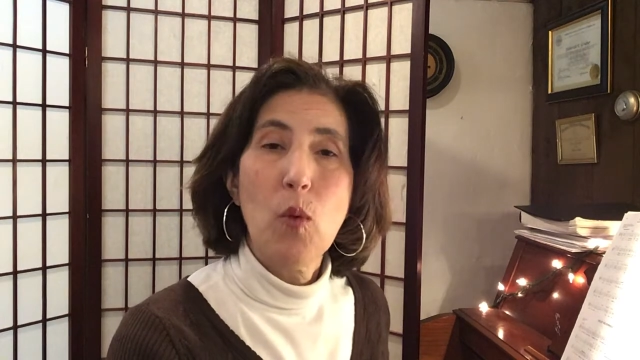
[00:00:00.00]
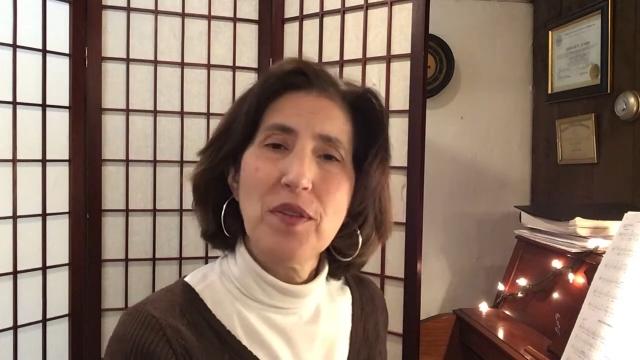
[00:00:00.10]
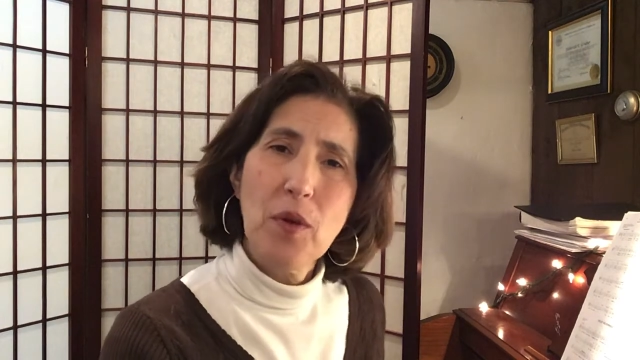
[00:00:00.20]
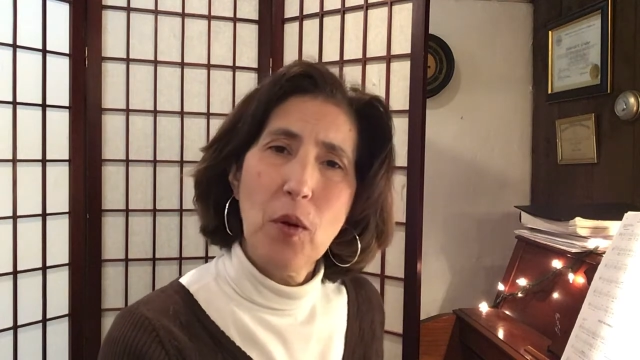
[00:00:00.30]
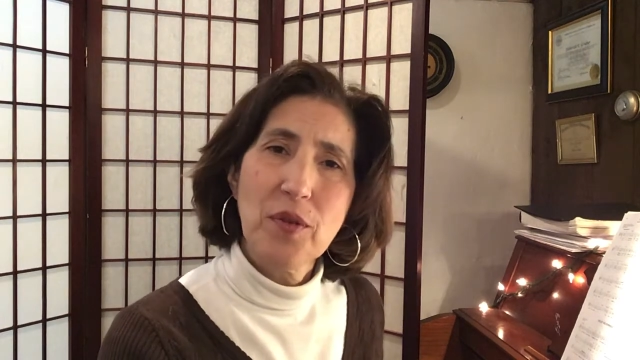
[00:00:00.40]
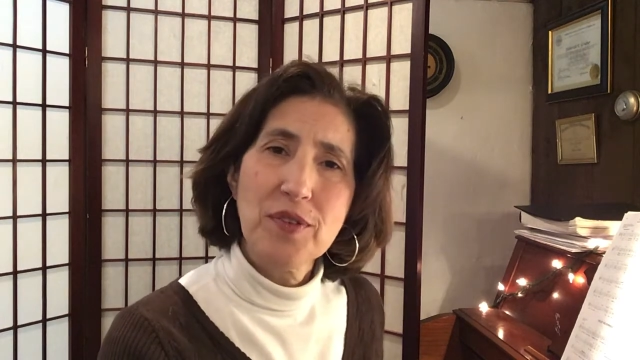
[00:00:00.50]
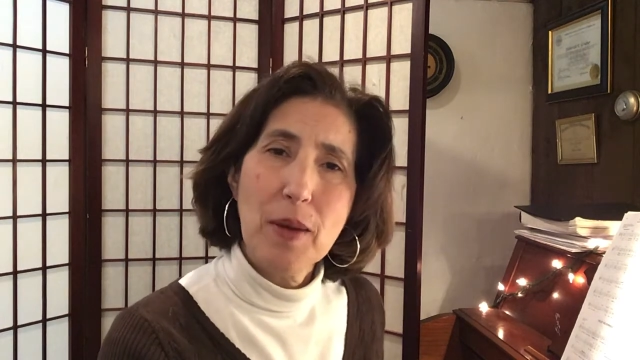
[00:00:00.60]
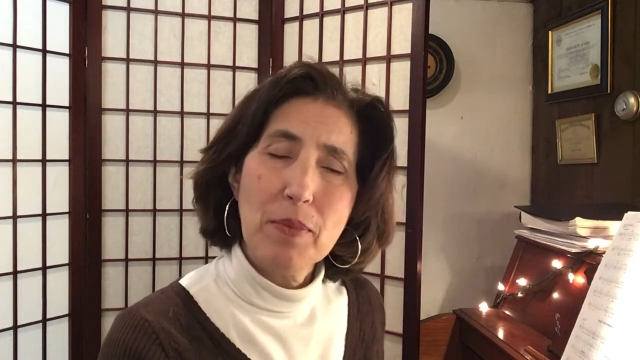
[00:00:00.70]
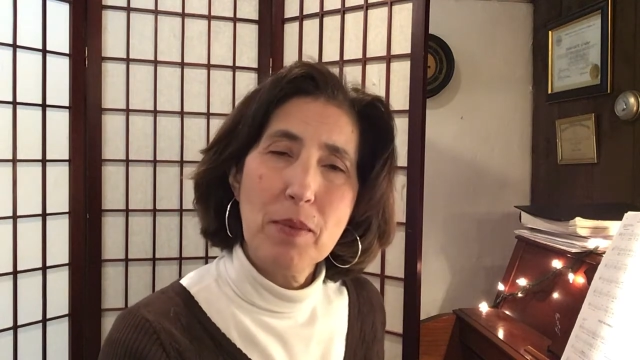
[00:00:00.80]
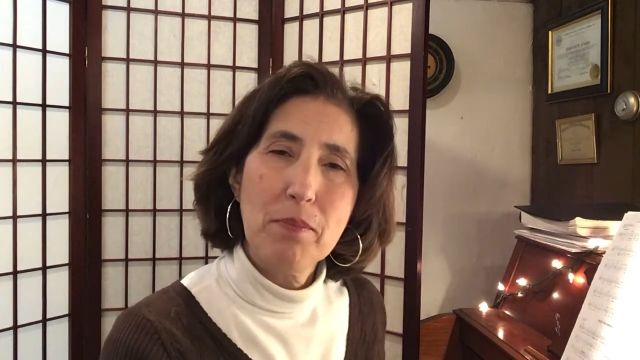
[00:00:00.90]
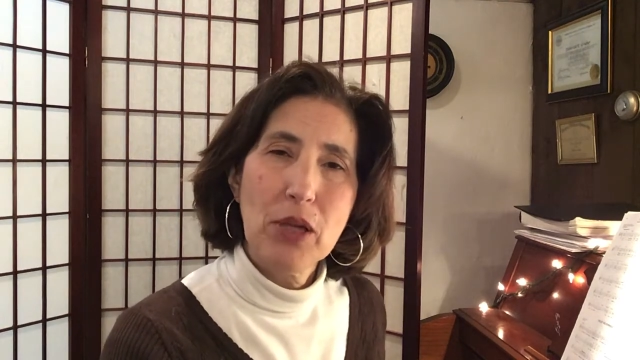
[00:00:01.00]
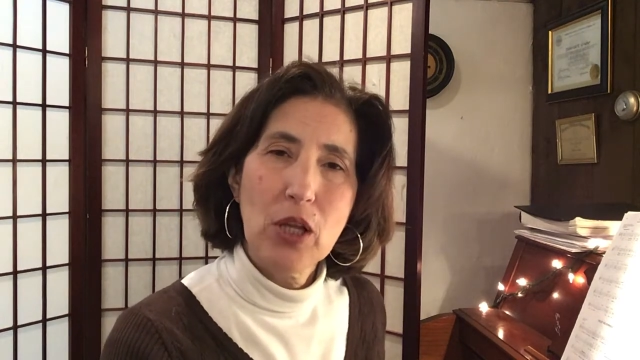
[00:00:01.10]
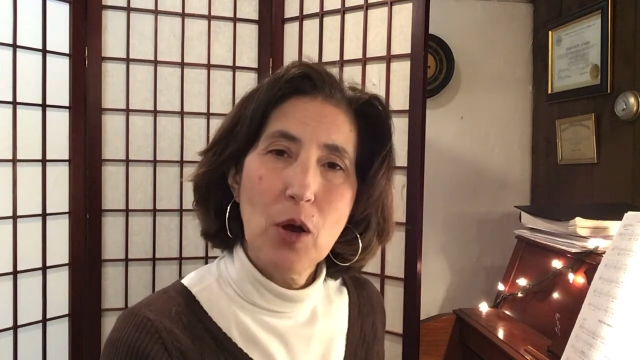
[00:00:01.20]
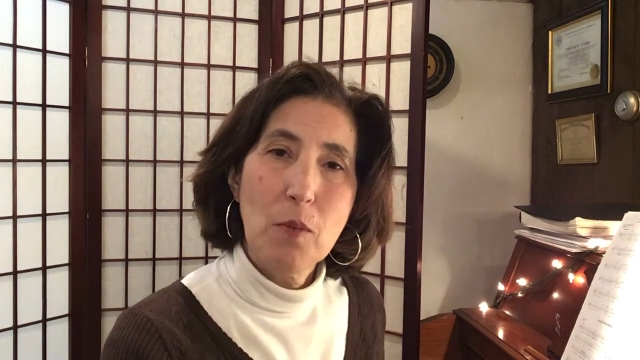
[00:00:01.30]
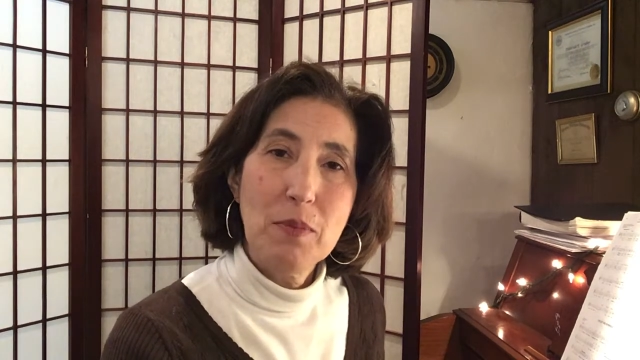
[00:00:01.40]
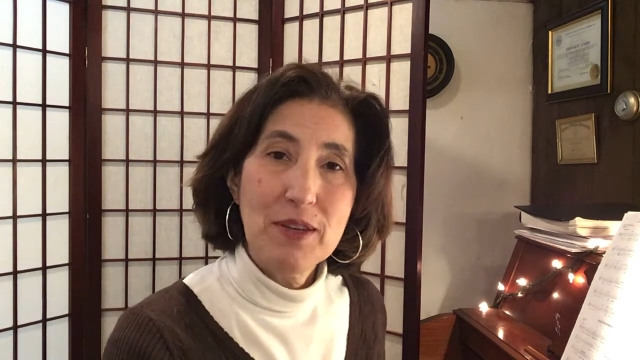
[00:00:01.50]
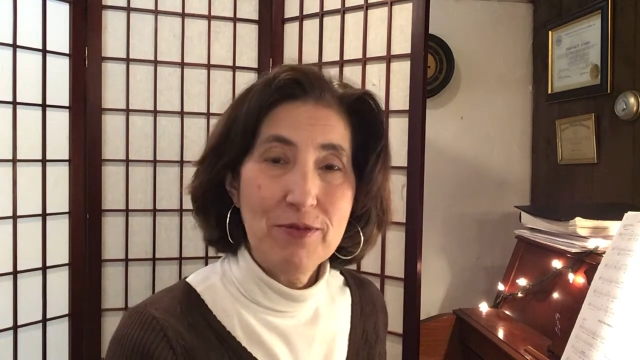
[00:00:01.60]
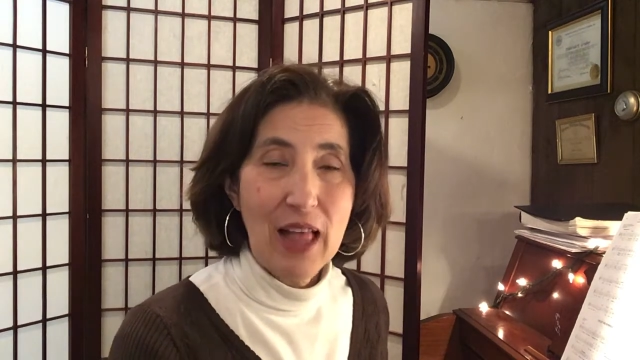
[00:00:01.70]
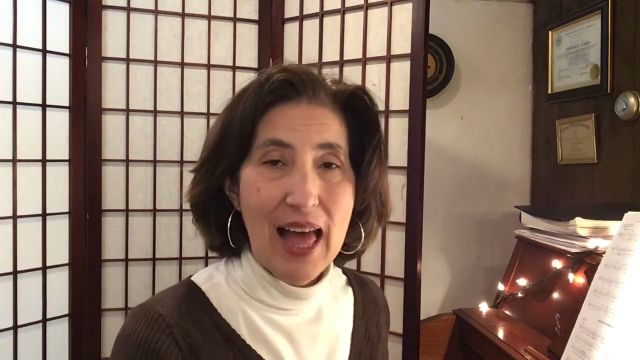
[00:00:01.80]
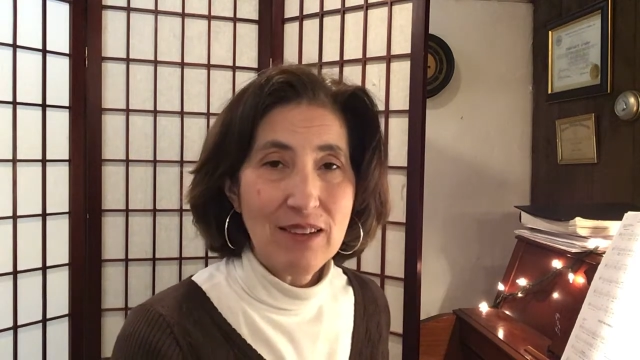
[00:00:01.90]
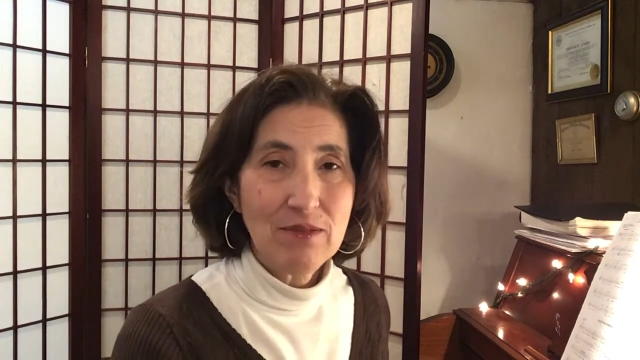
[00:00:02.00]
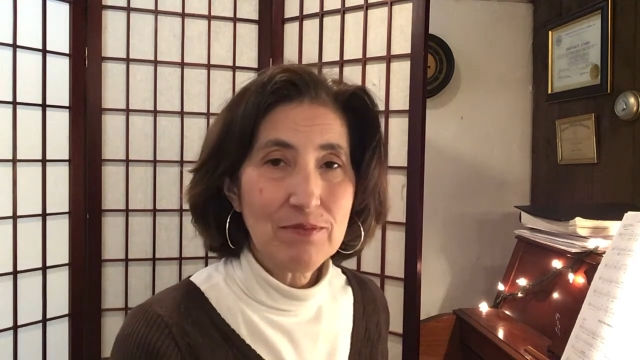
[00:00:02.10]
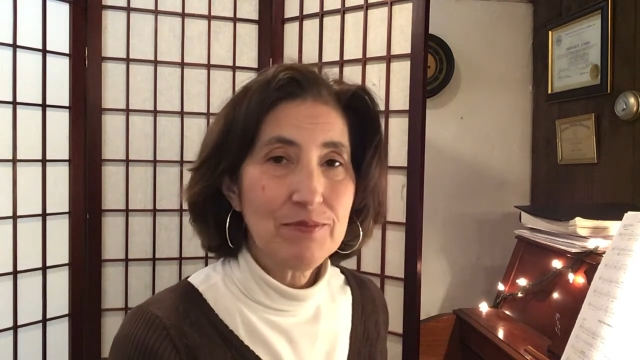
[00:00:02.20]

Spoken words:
What's the whole step below B flat?